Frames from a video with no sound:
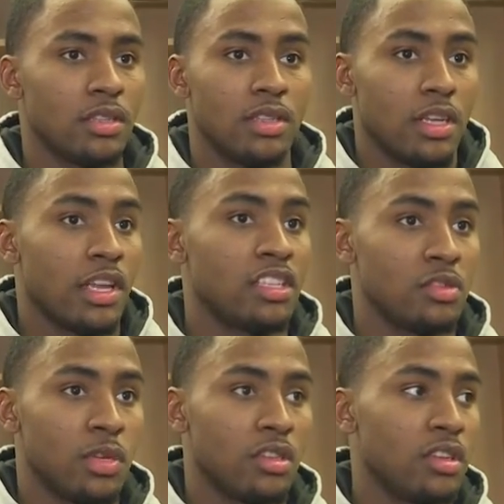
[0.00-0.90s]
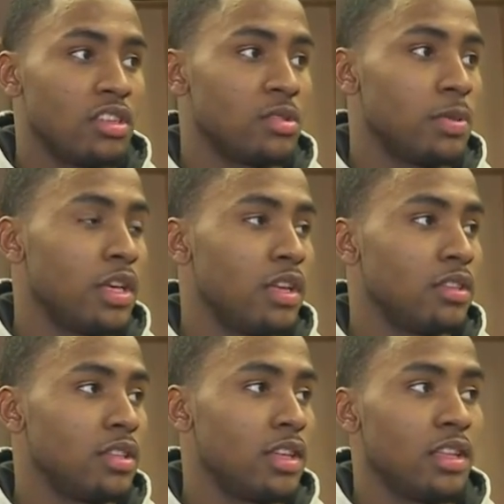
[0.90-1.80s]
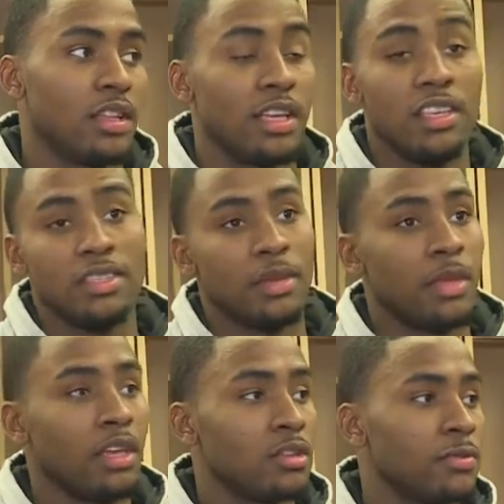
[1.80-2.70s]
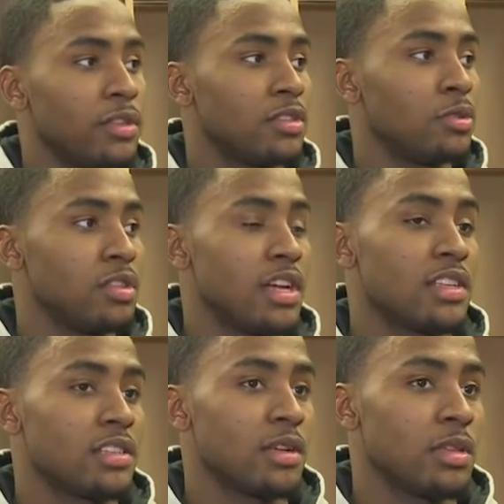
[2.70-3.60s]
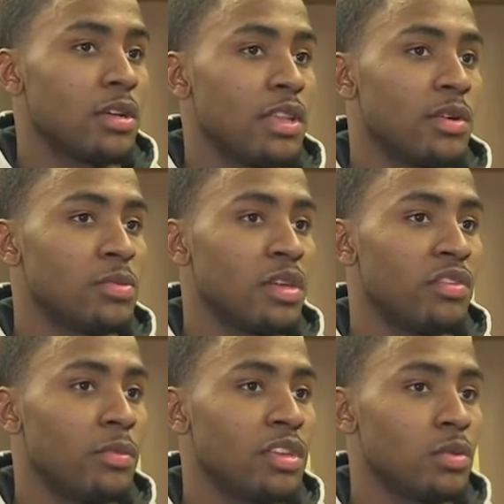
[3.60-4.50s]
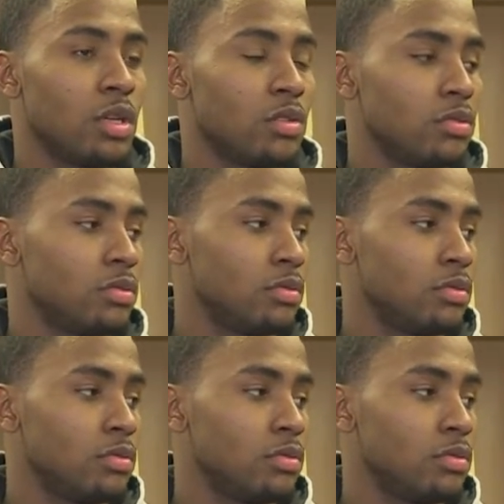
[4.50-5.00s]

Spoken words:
tonight I just went out there and just played. And like he said, making those first two shots, that was big for me as well.